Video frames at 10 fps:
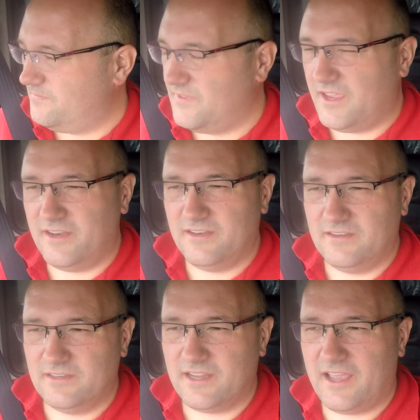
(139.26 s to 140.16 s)
then
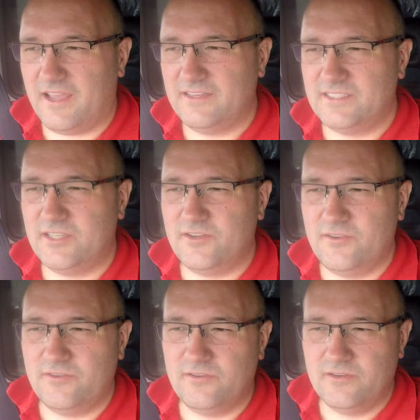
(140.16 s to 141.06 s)
had
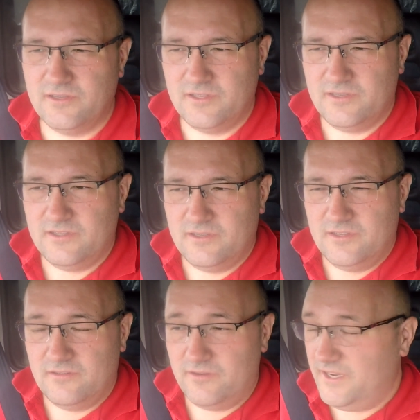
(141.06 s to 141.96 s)
2
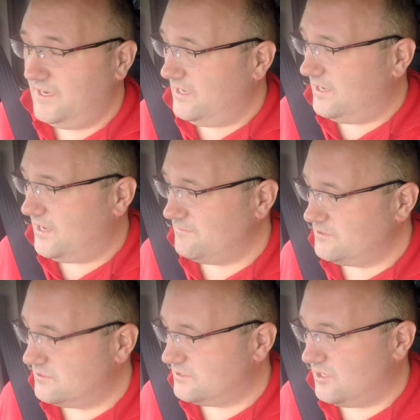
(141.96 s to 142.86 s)
really clear
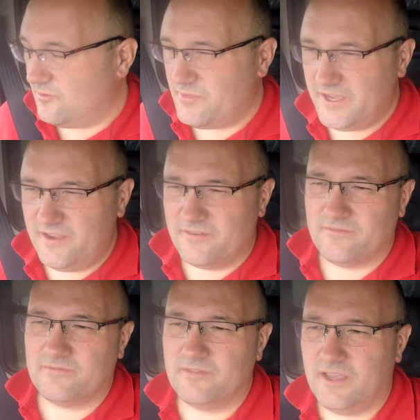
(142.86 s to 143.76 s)
laps on my own,
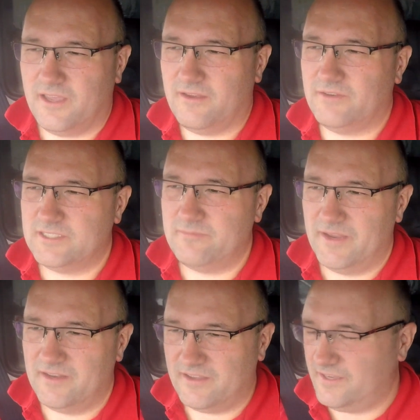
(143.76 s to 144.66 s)
which
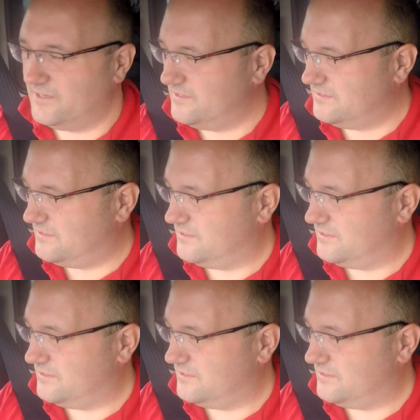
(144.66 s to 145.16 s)
meant I could